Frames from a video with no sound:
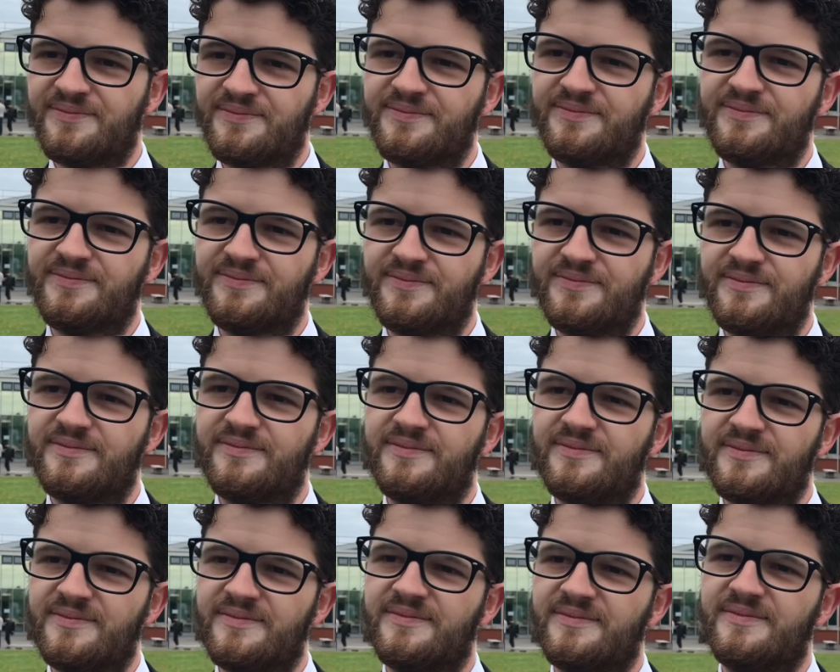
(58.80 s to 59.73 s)
Western
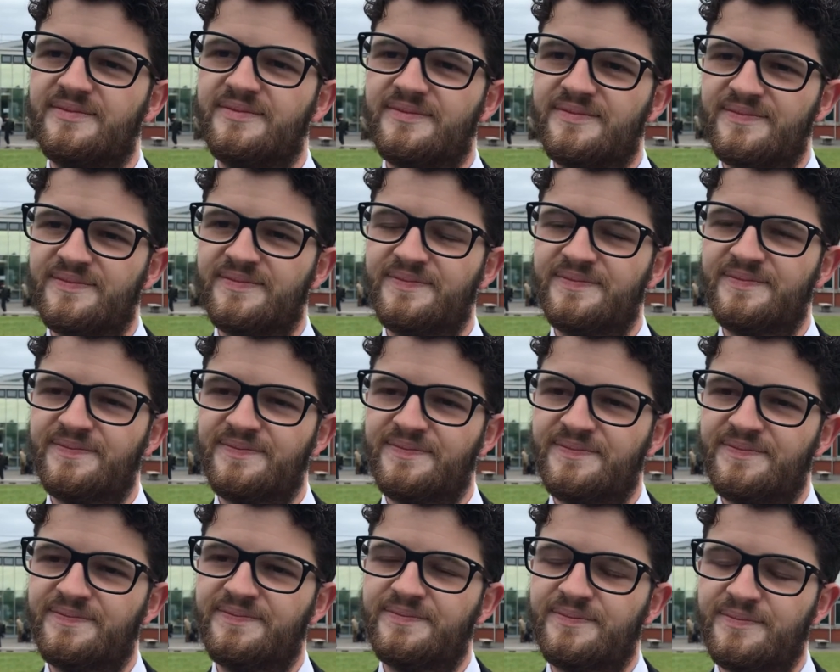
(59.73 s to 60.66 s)
Harbour is obviously a
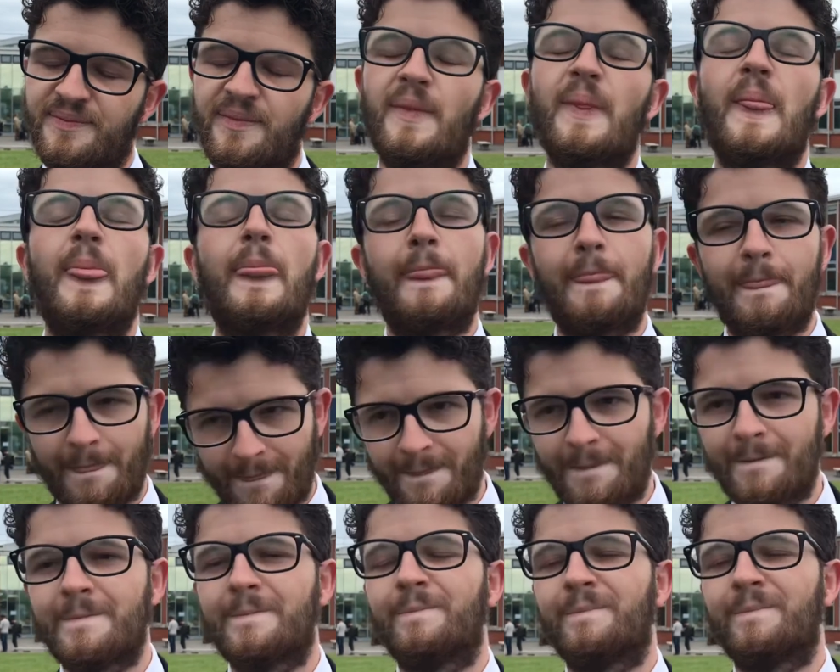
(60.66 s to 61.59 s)
big talking
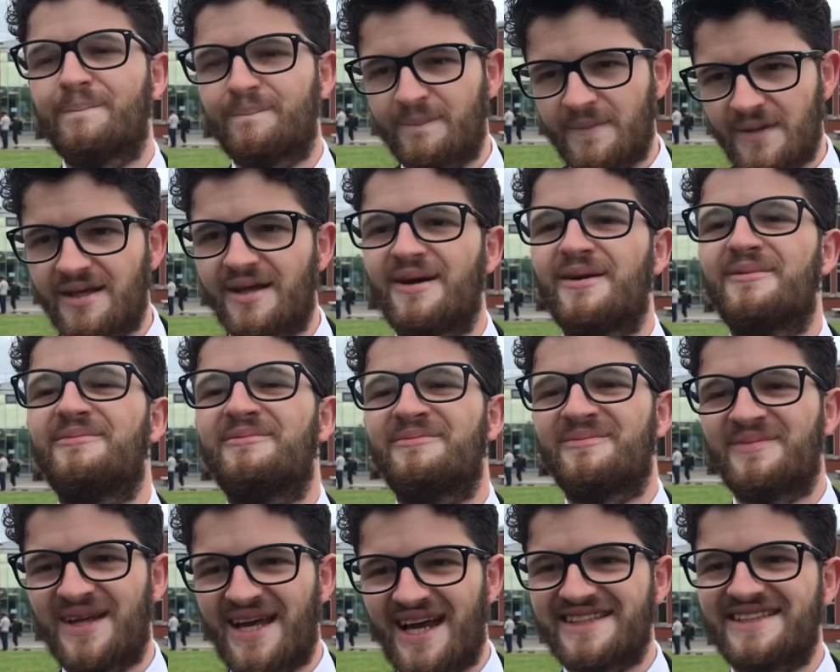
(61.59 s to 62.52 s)
point in, in, in
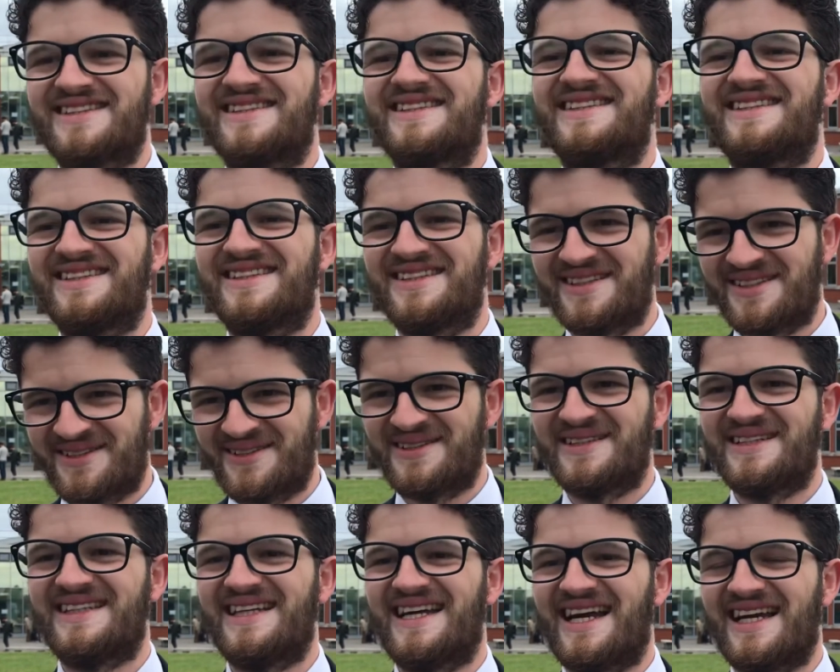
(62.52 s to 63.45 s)
your yes. now ward.
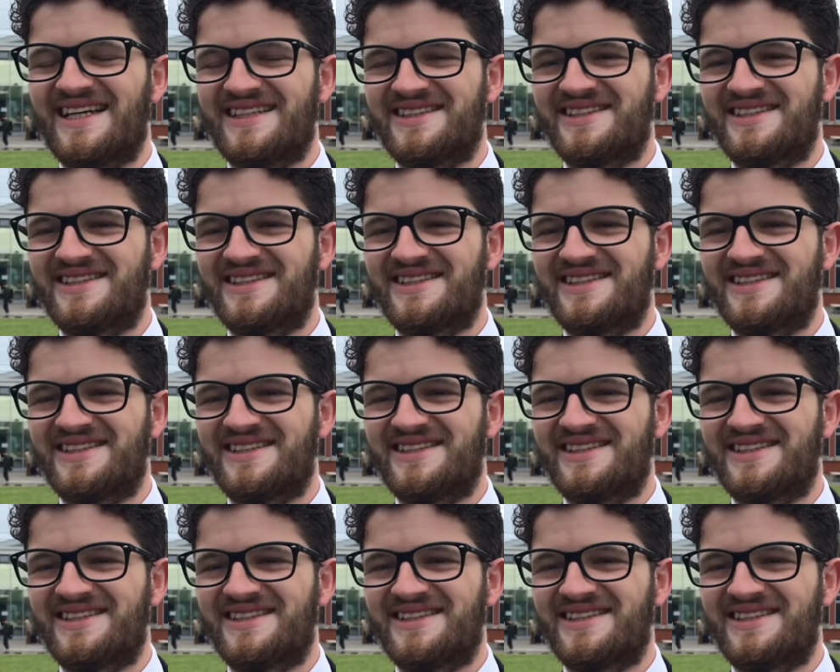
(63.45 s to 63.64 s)
Yes.